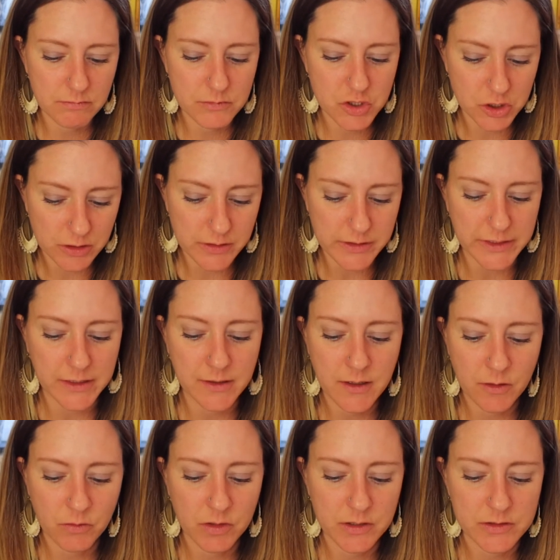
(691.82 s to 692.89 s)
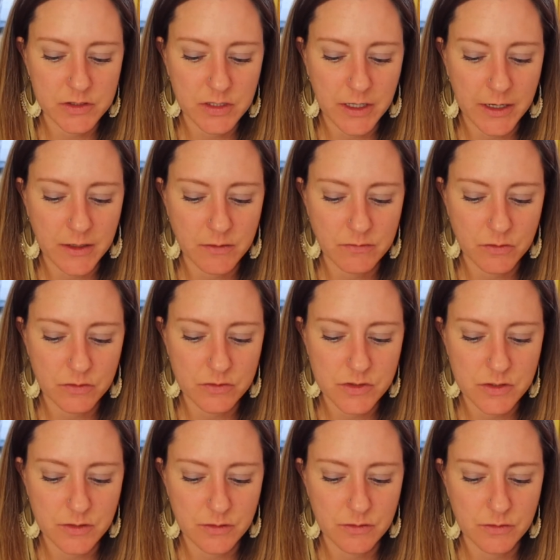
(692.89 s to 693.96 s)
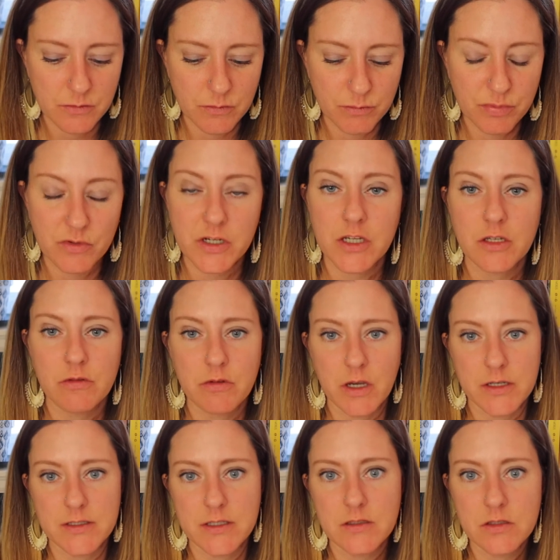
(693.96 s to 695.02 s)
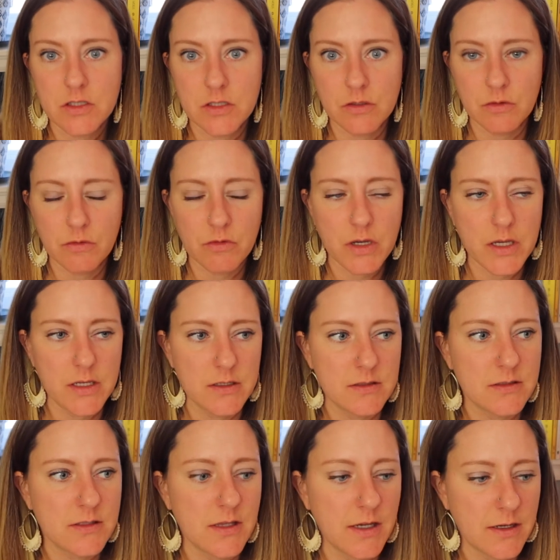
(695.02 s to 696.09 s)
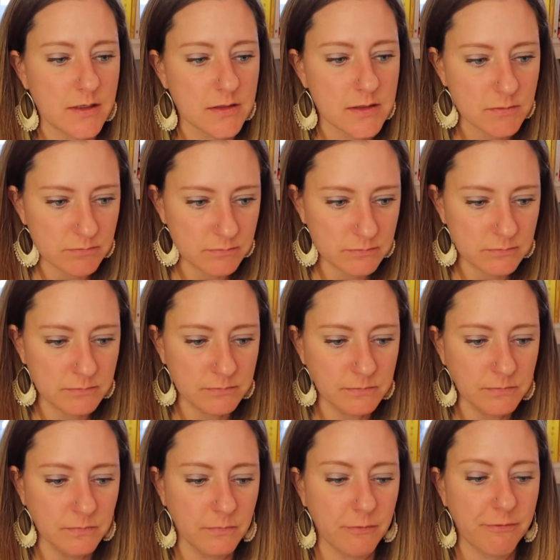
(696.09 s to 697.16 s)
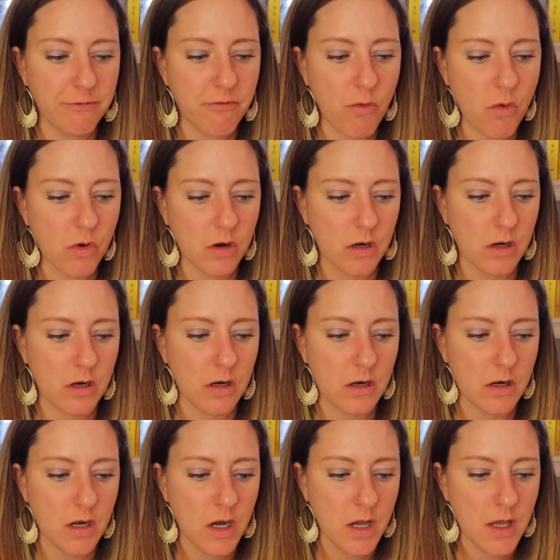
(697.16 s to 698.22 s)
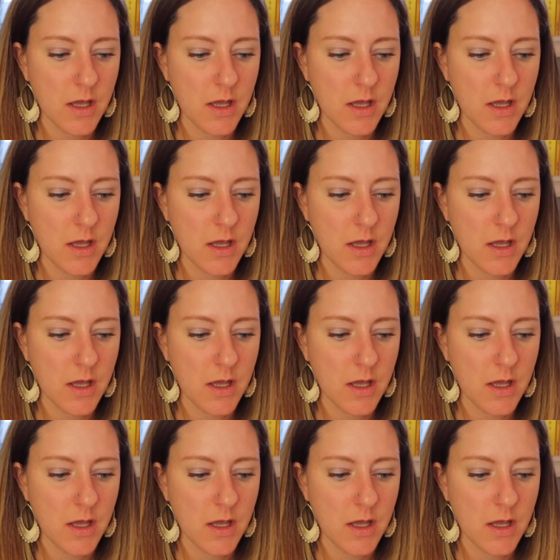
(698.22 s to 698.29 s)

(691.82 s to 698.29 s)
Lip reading: journey I wanted to kind of also bring you guys into is that for